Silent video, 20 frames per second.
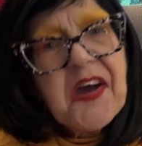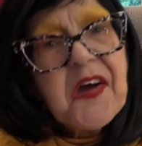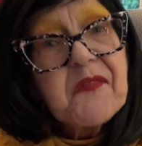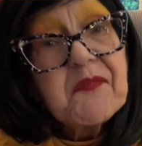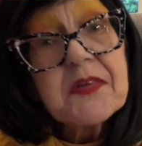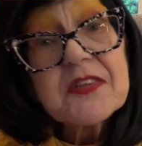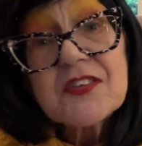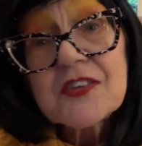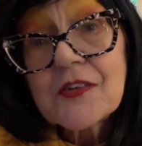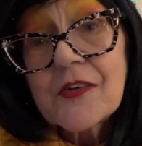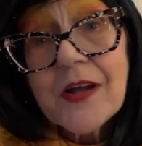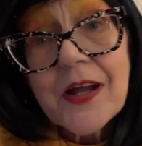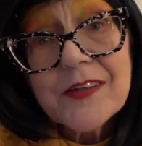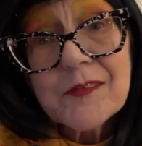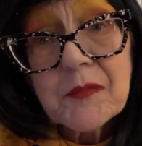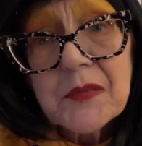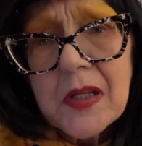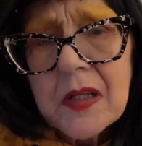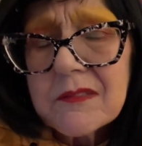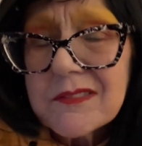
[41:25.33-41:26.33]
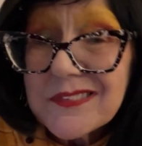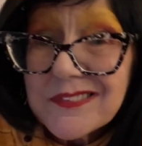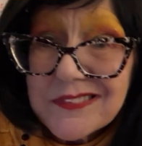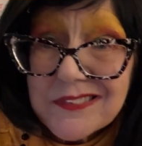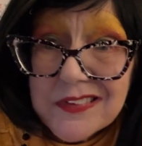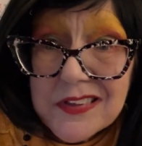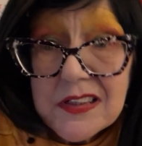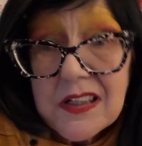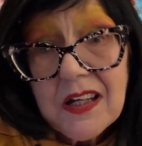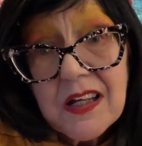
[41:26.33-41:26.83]
But you cracked me up. Oh,
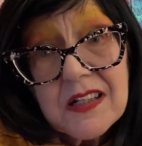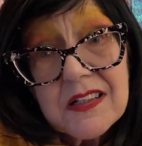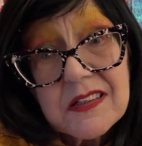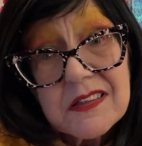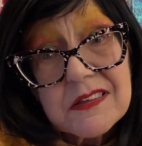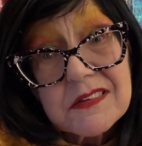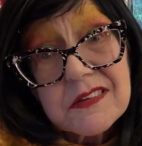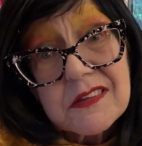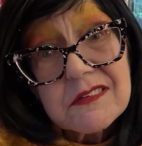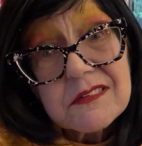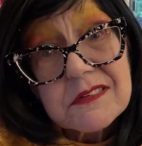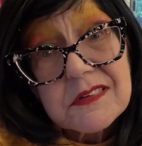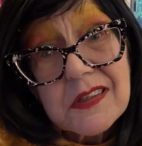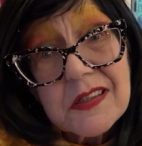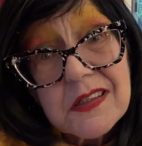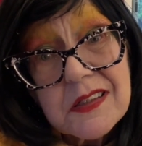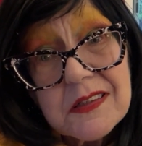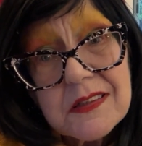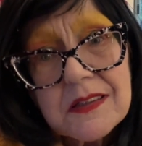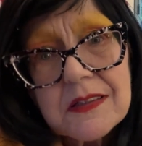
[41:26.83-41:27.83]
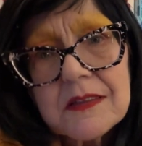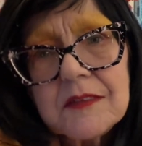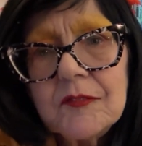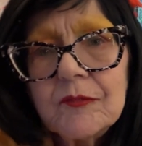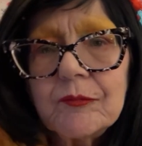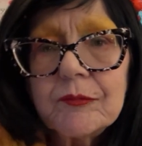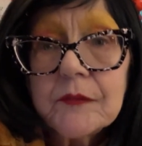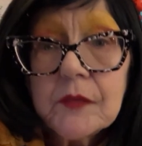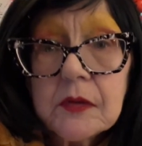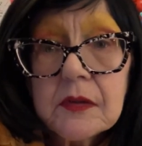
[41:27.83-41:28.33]
they kind of look old lady.
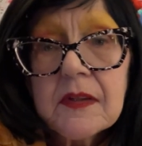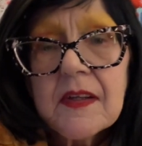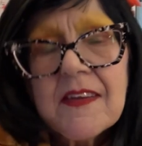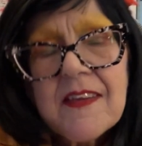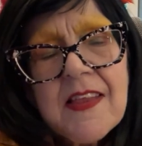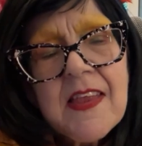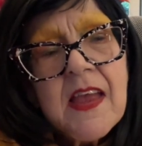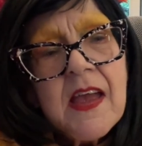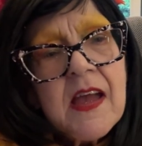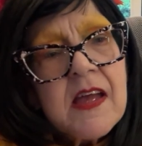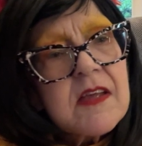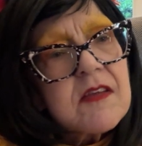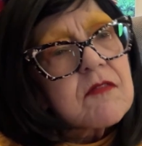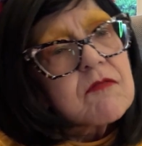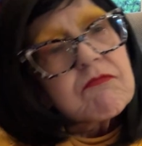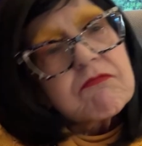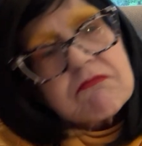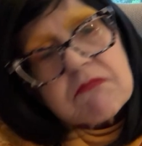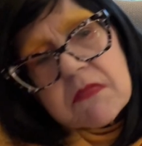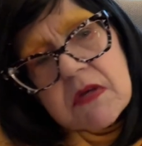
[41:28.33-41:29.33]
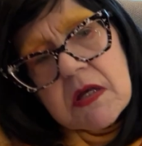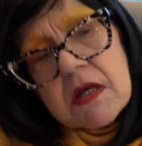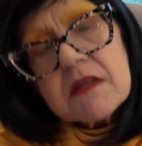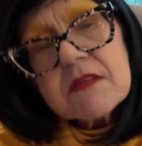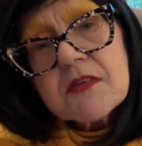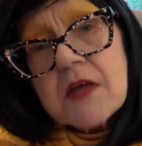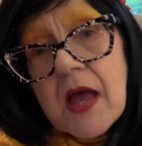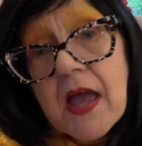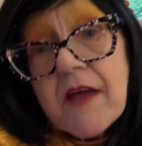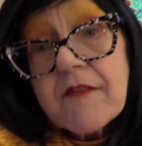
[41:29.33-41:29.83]

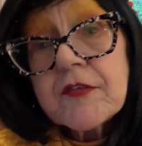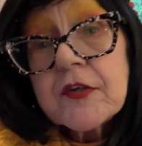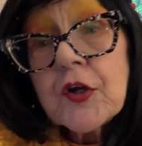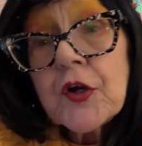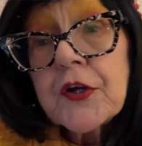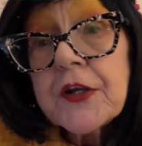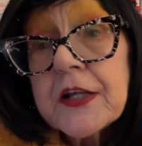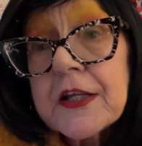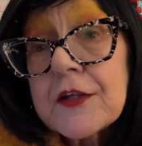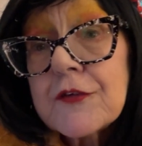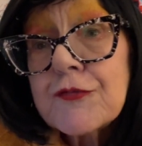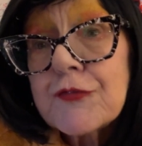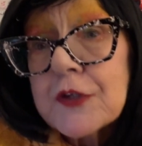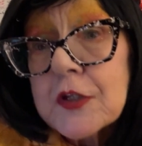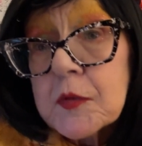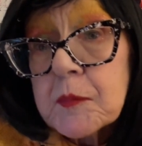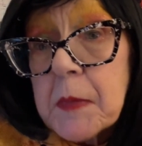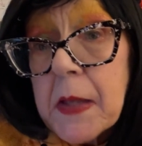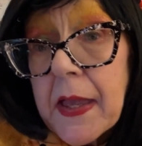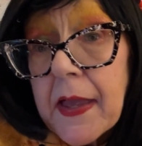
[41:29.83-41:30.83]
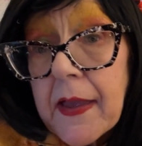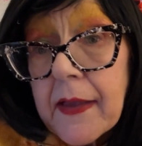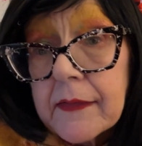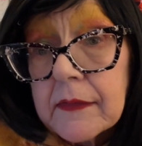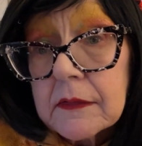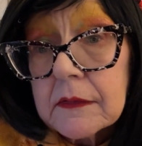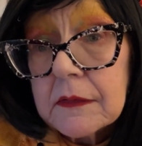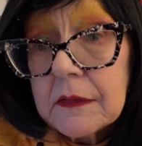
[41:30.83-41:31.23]
I haven't heard any feedback.